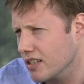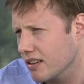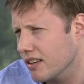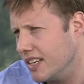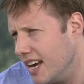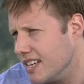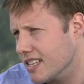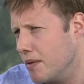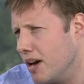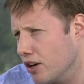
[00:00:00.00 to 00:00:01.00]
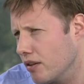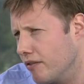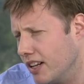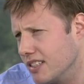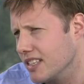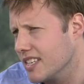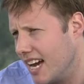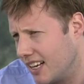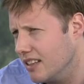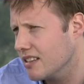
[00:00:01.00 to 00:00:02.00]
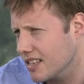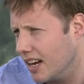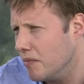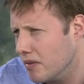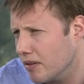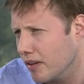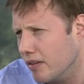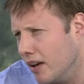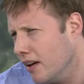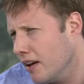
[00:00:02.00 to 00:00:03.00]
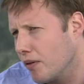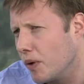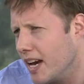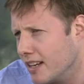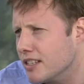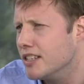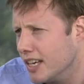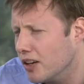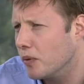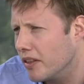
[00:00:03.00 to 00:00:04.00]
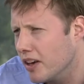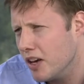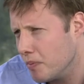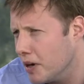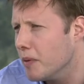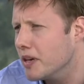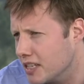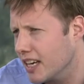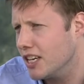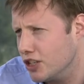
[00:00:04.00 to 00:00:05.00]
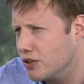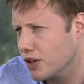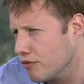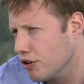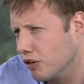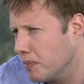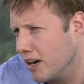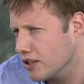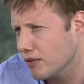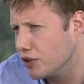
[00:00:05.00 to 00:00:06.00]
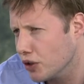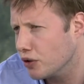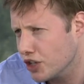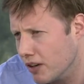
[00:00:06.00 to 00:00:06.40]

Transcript: And yes, they may not have felt exactly the same. We had to deal with permitting issues in rural parts of Georgia.